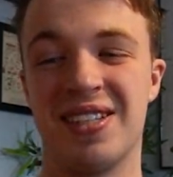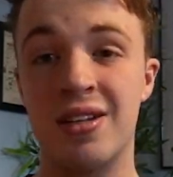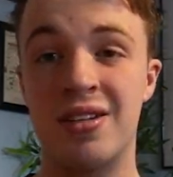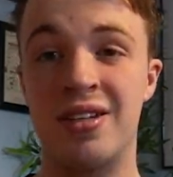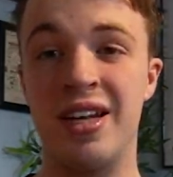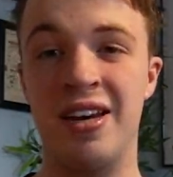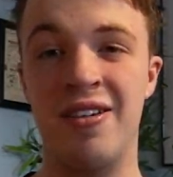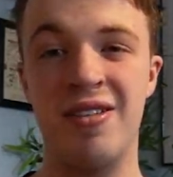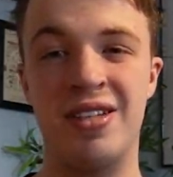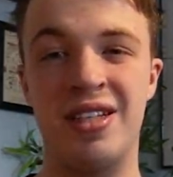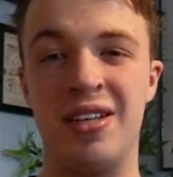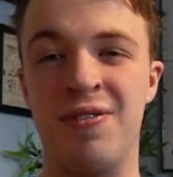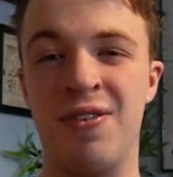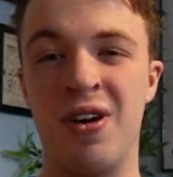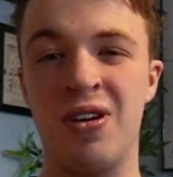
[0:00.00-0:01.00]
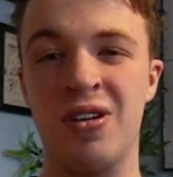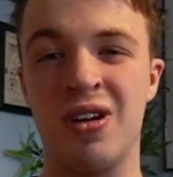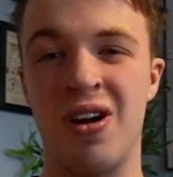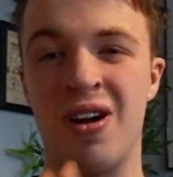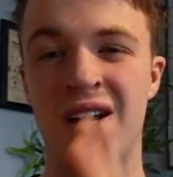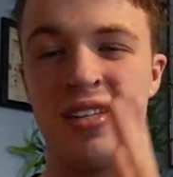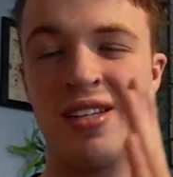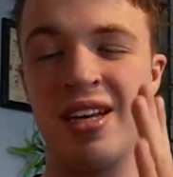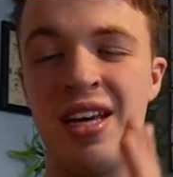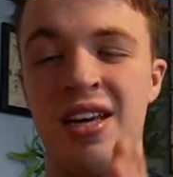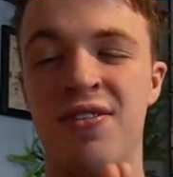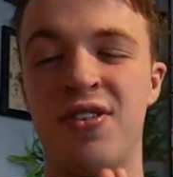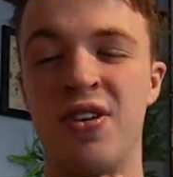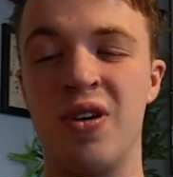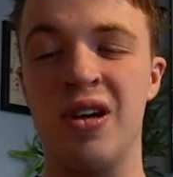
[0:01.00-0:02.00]
Seriously though guys,
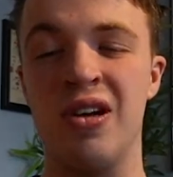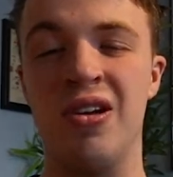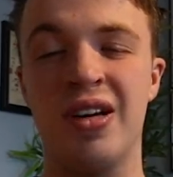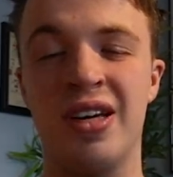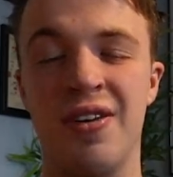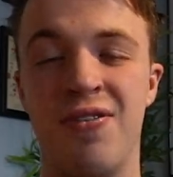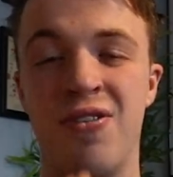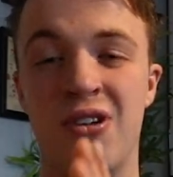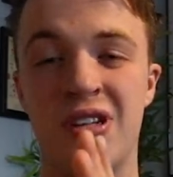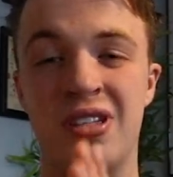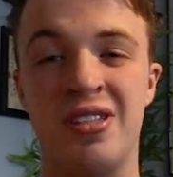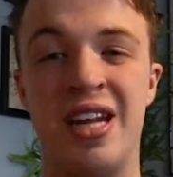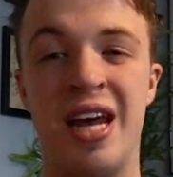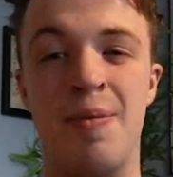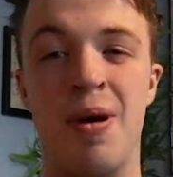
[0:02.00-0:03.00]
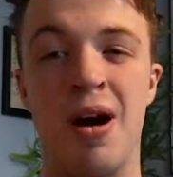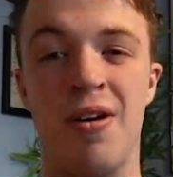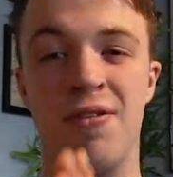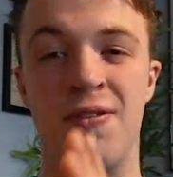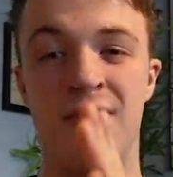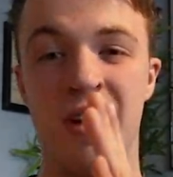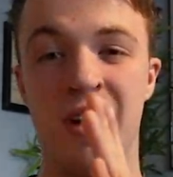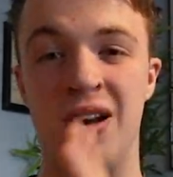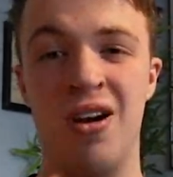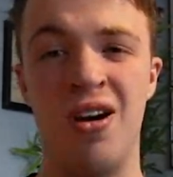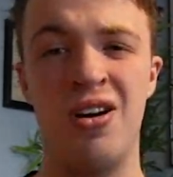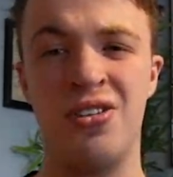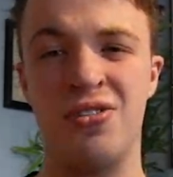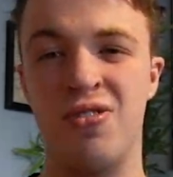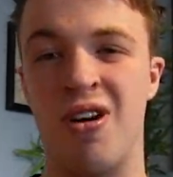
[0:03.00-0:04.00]
if you're looking for a step up from the
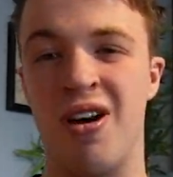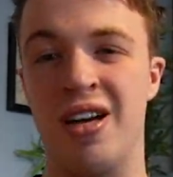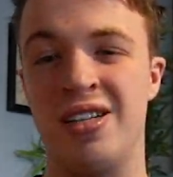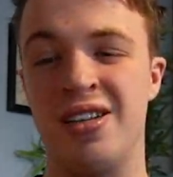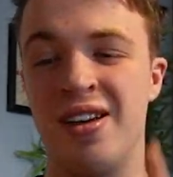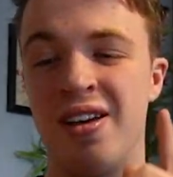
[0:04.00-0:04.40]
last ride,